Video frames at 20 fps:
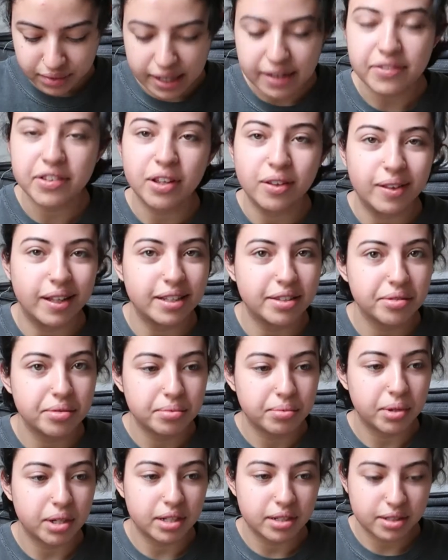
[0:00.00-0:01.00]
even though that's
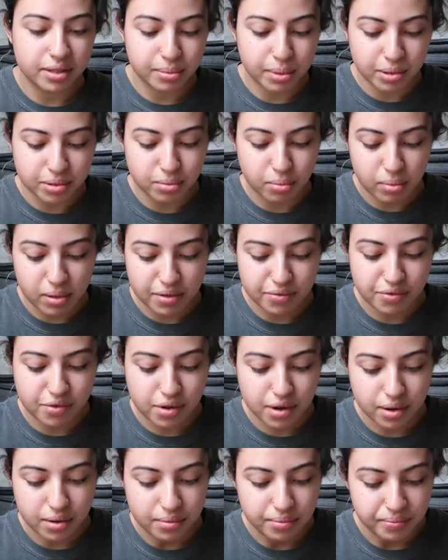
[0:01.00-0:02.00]
what it's supposed to be
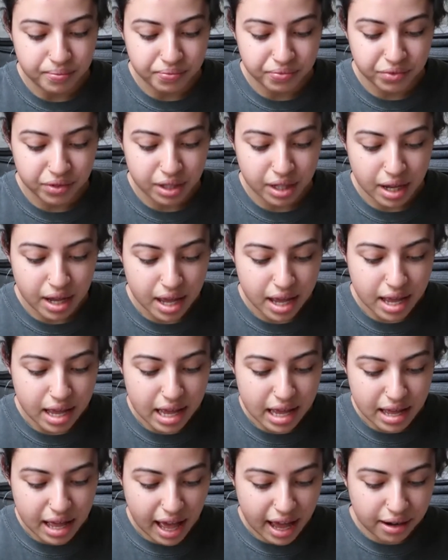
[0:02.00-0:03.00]
for.
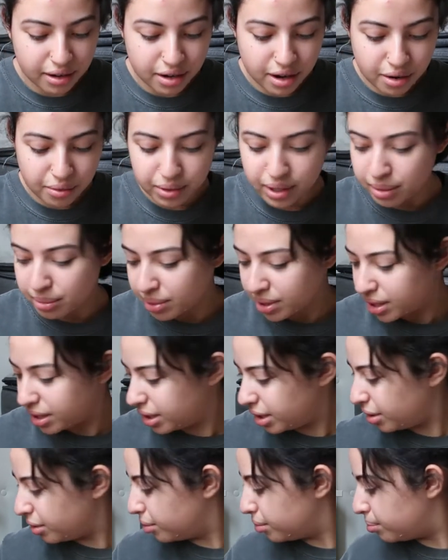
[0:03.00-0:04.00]
I don't know what I'm
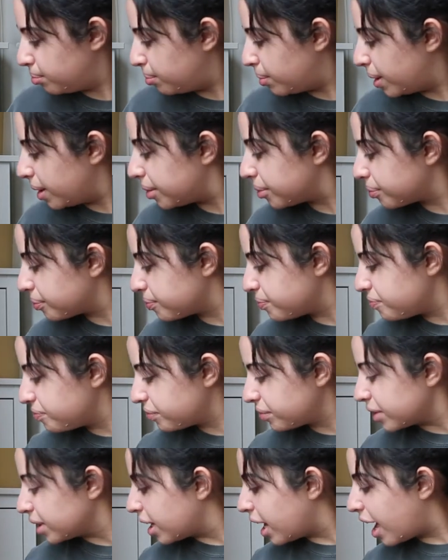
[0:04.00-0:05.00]
gonna do, but
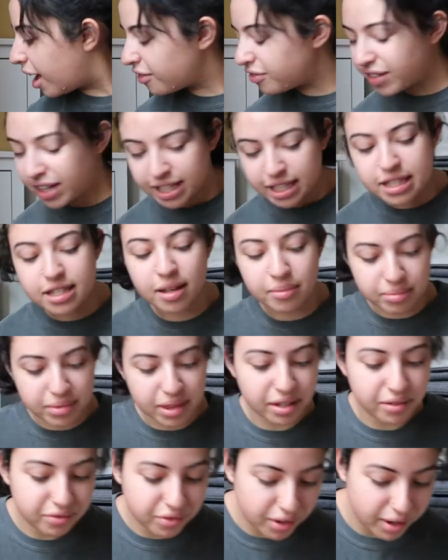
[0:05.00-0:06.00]
I'll find
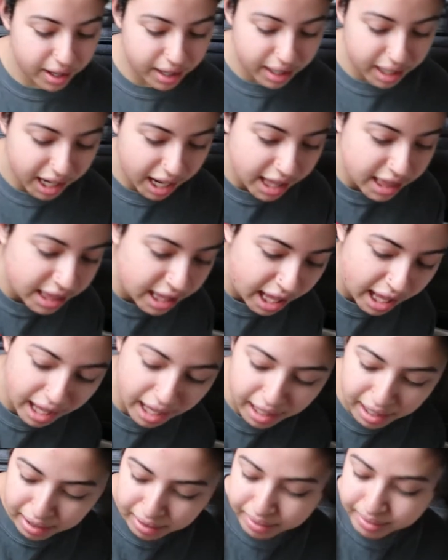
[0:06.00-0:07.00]
something for it. And
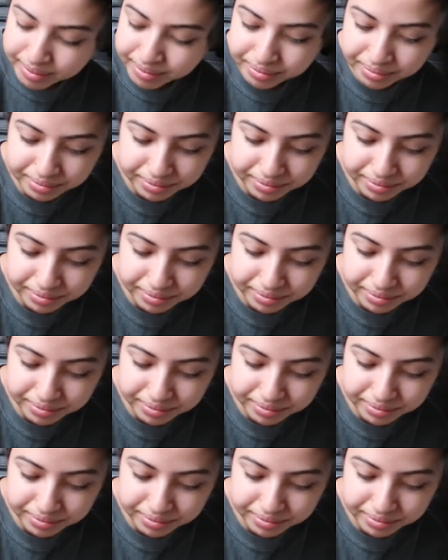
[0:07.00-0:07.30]
then